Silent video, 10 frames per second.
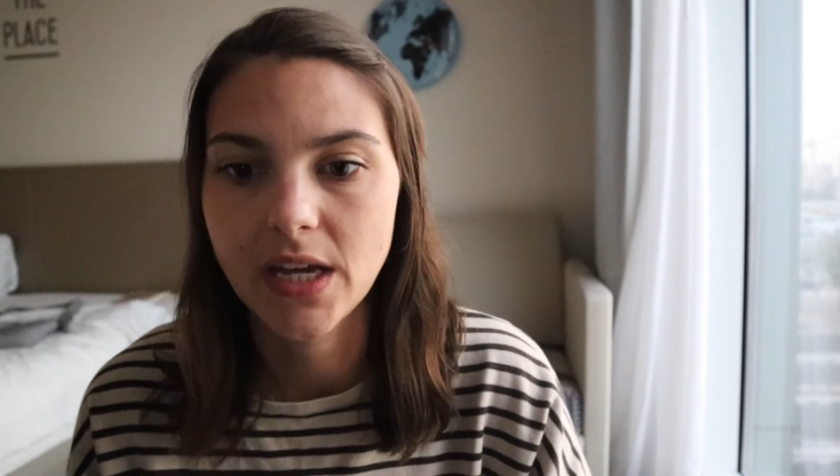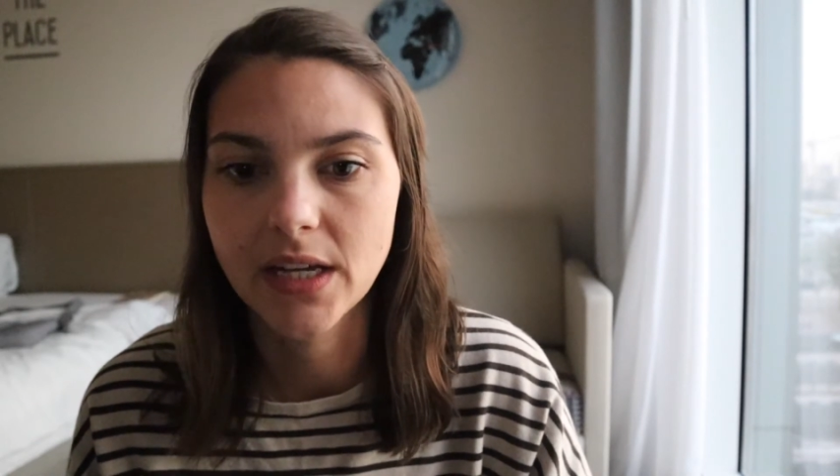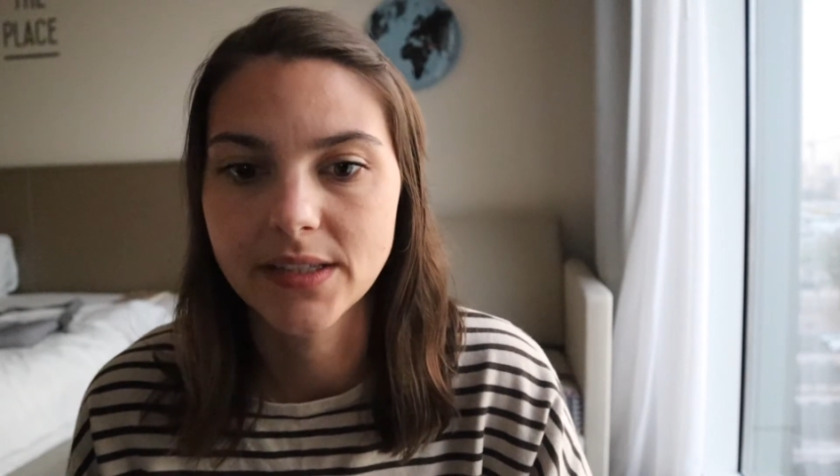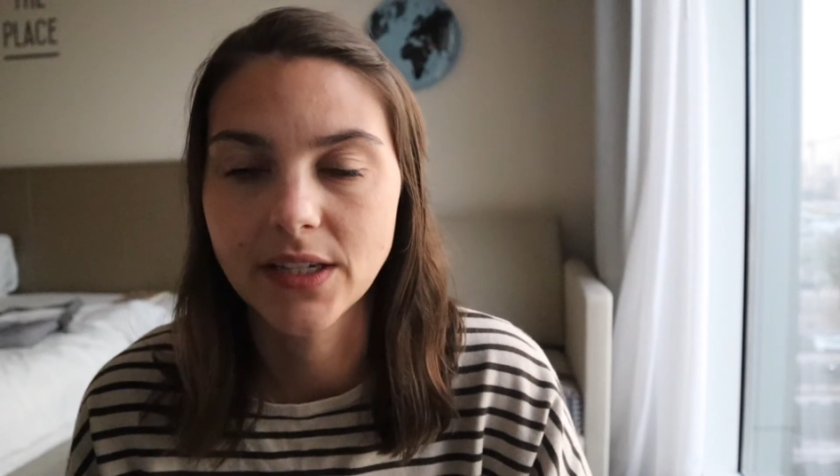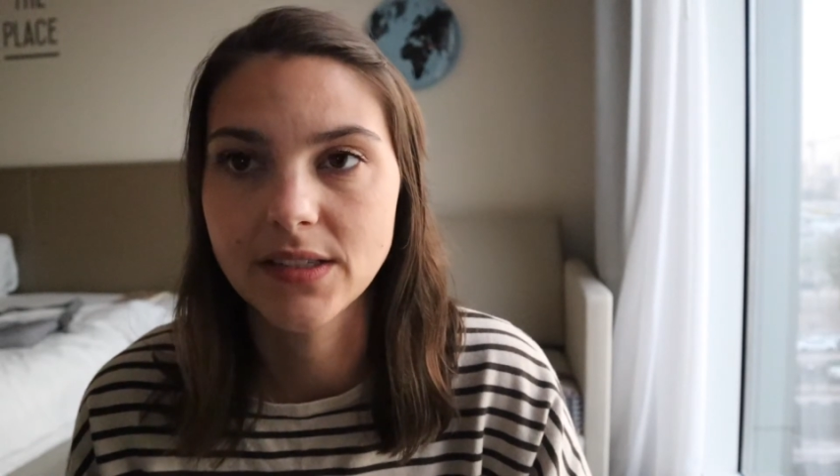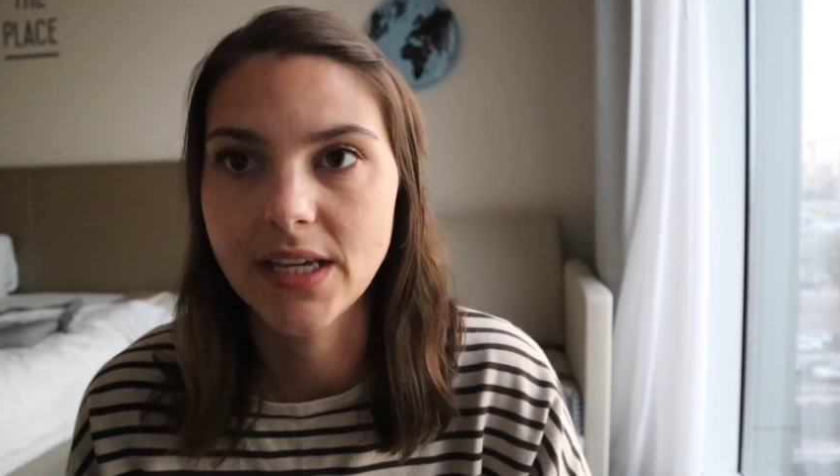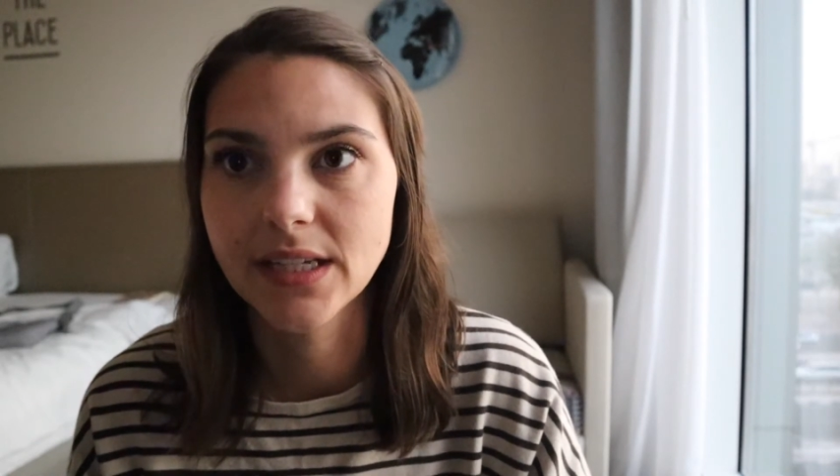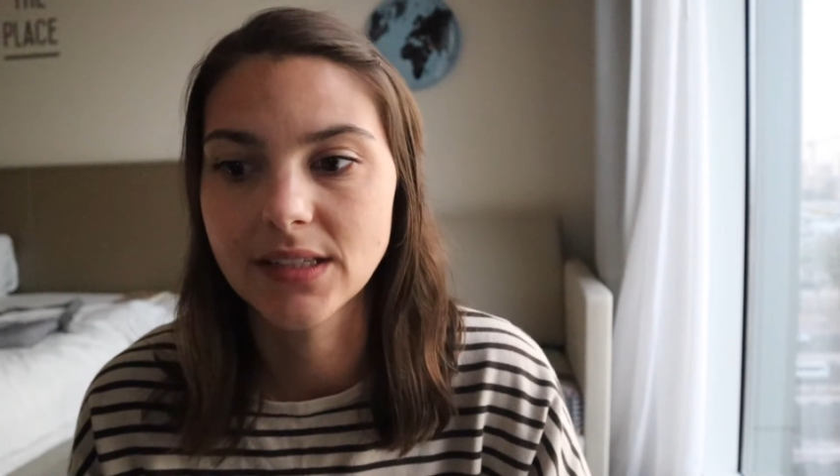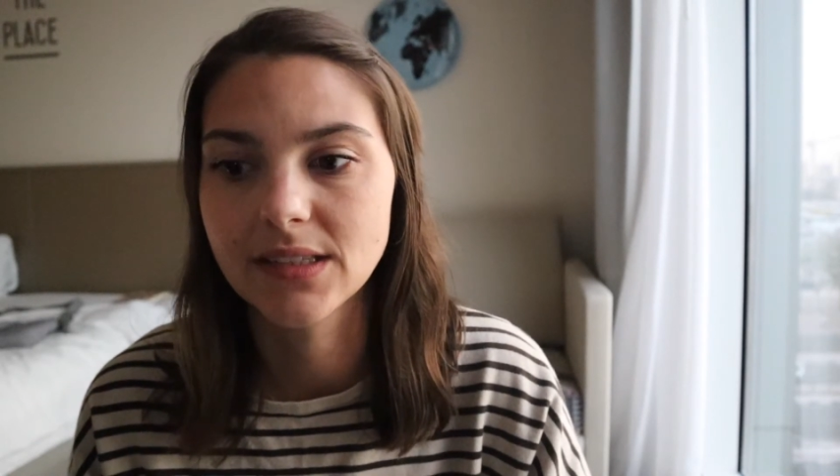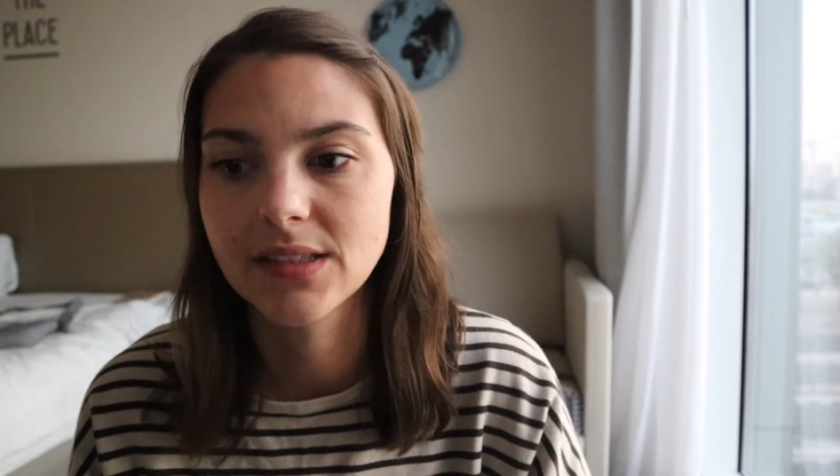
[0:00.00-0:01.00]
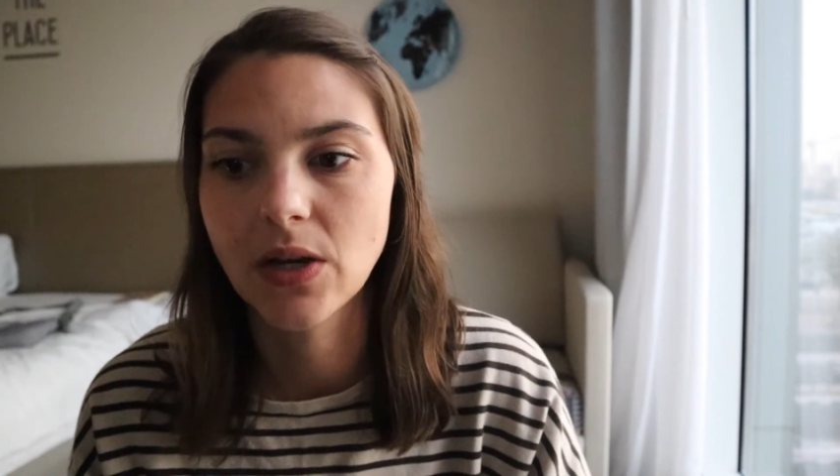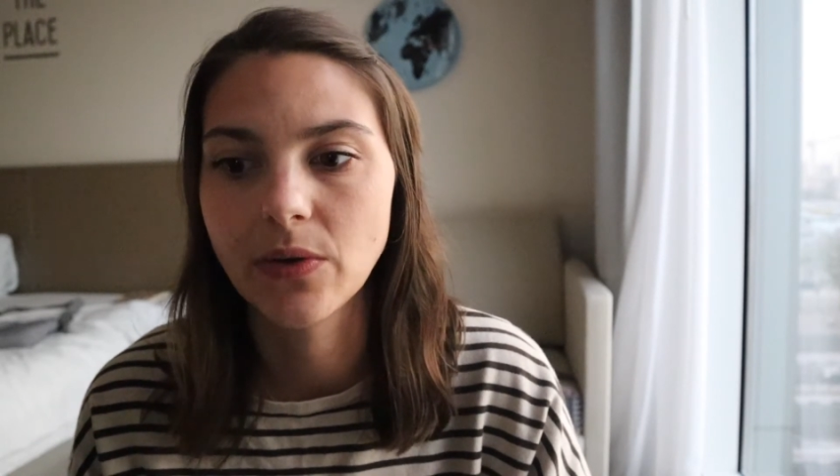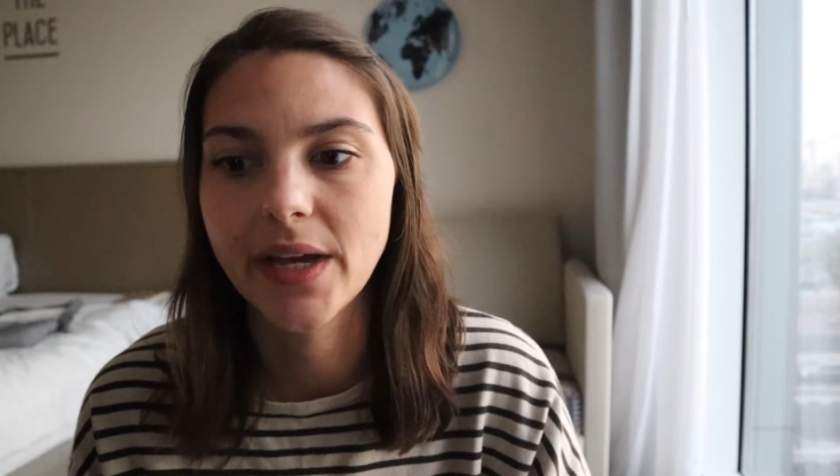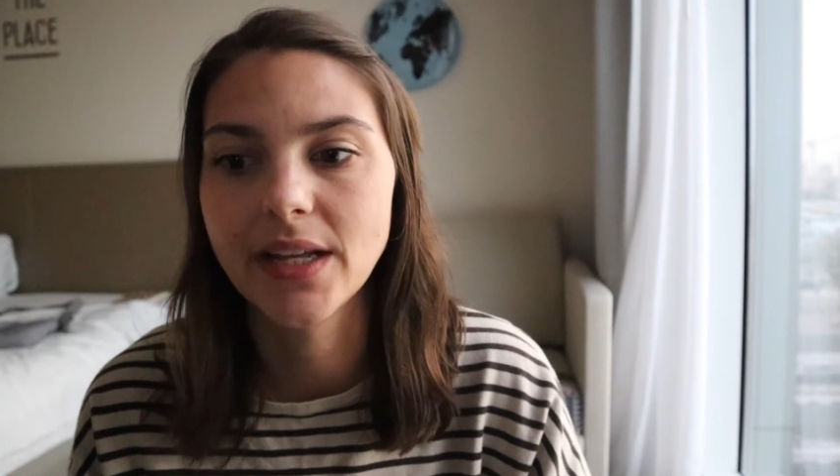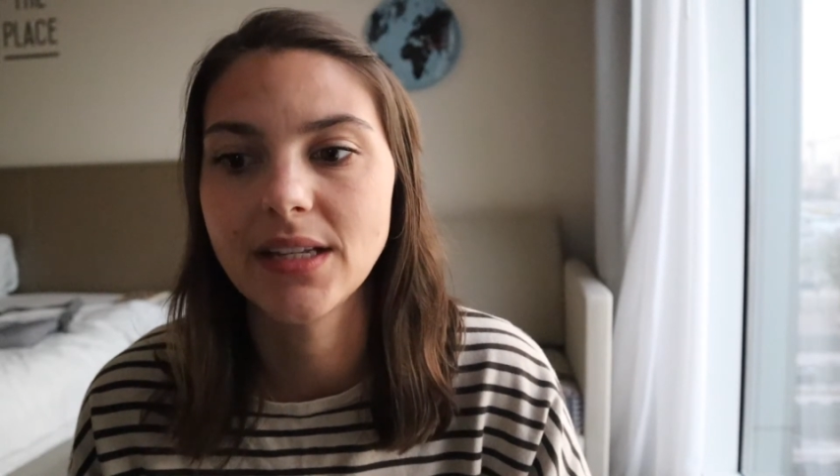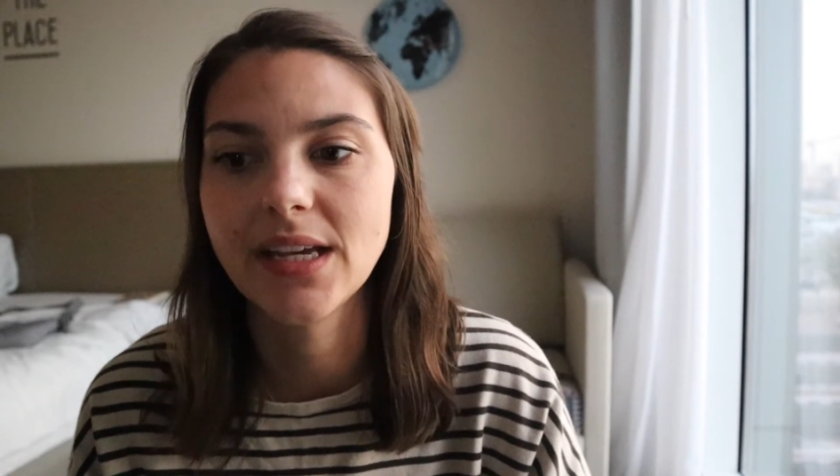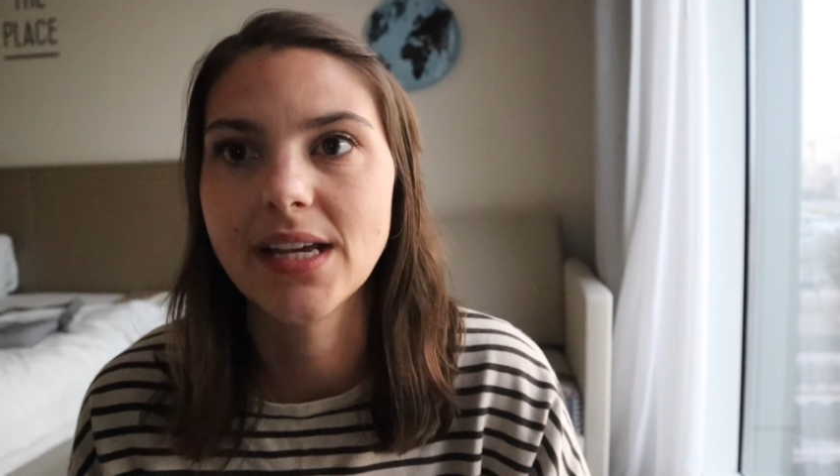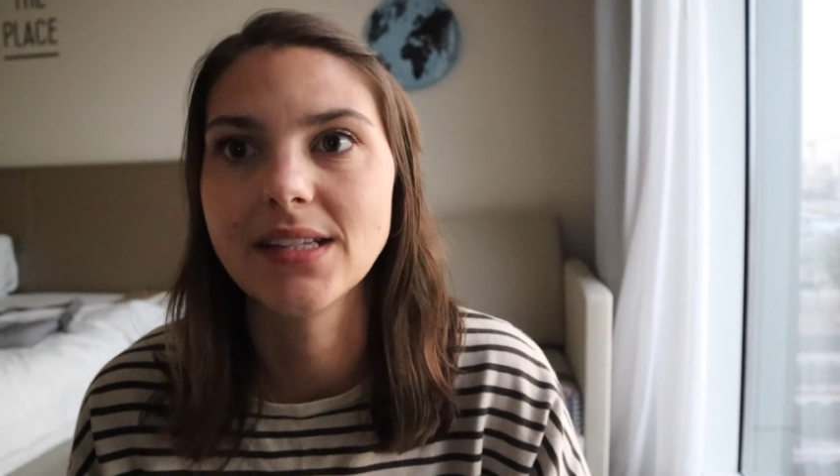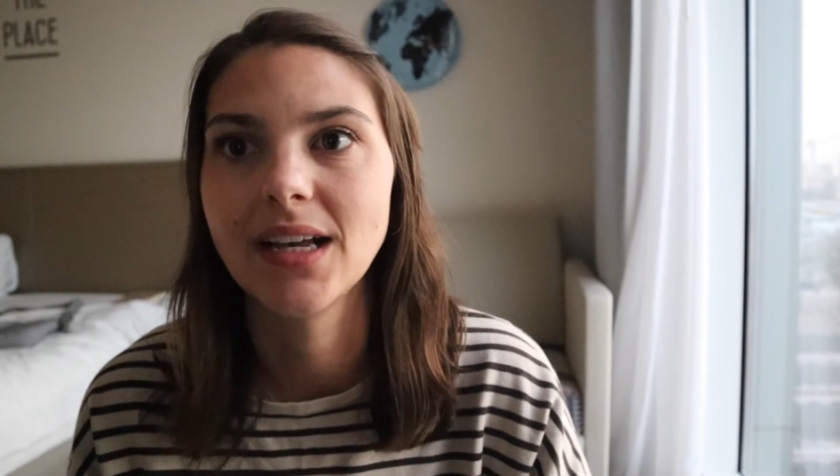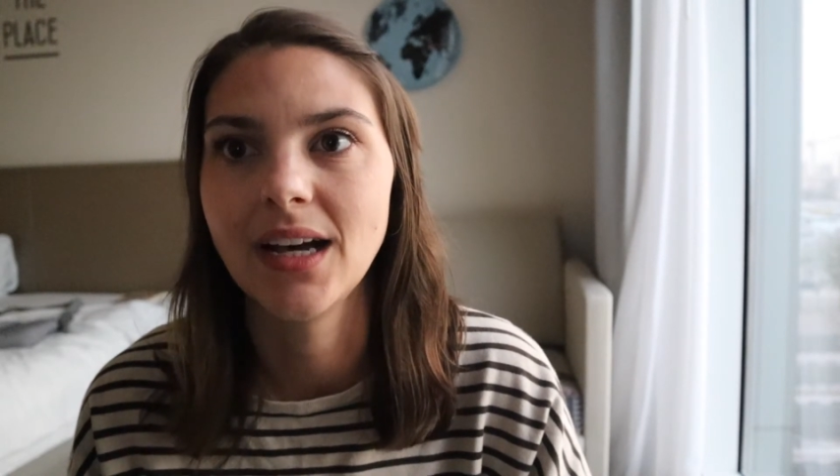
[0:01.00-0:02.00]
Celsius, so it
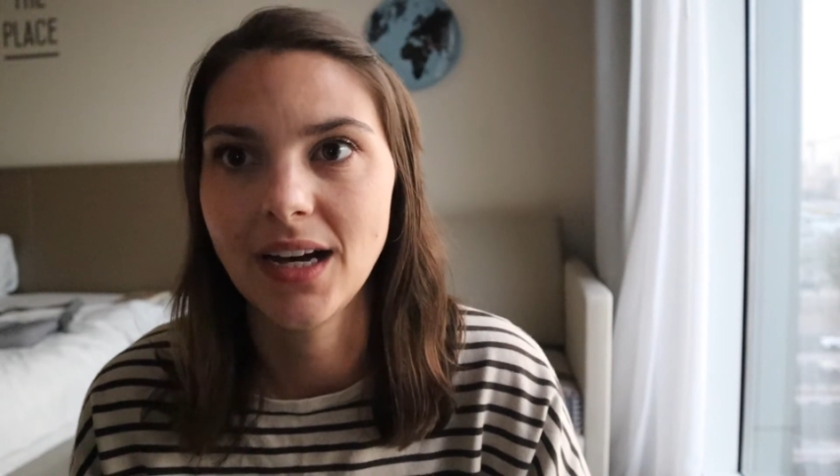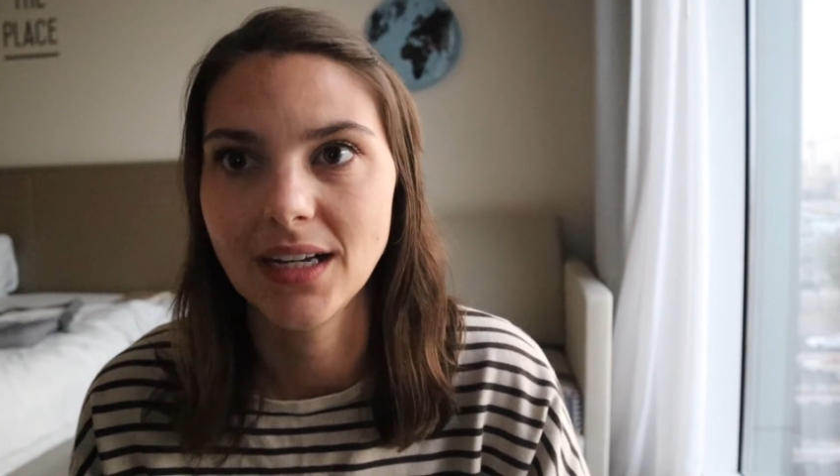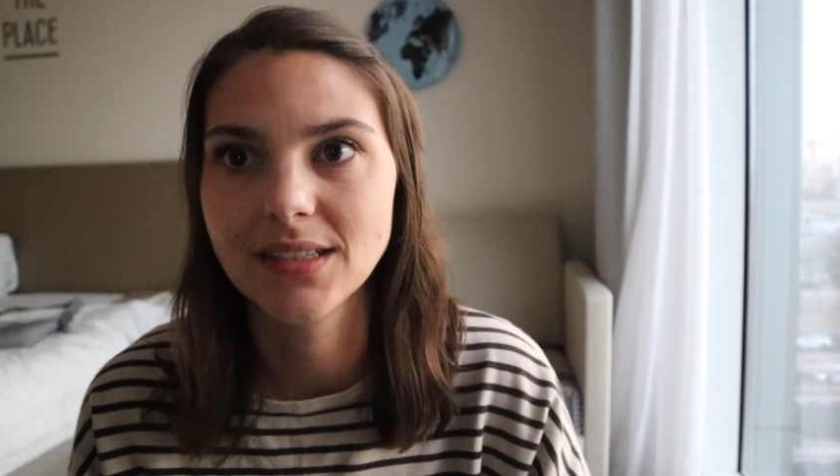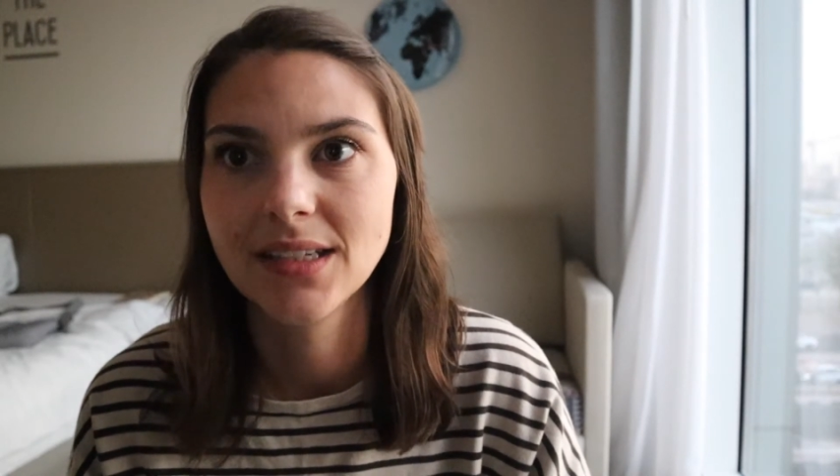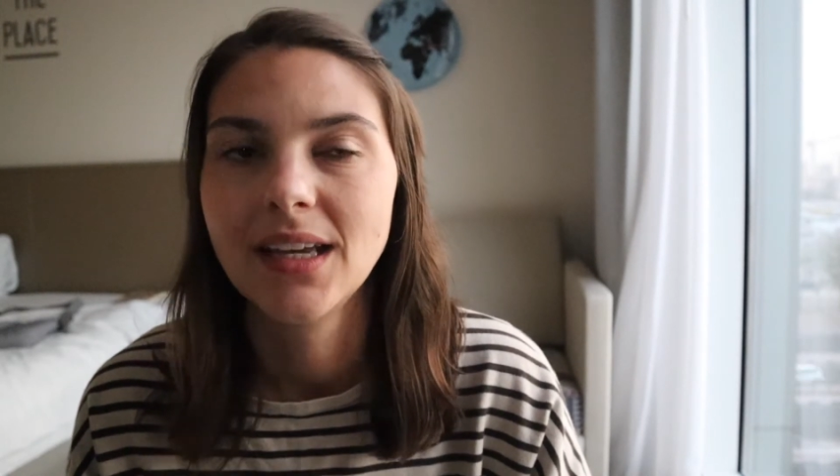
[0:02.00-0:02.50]
is hot.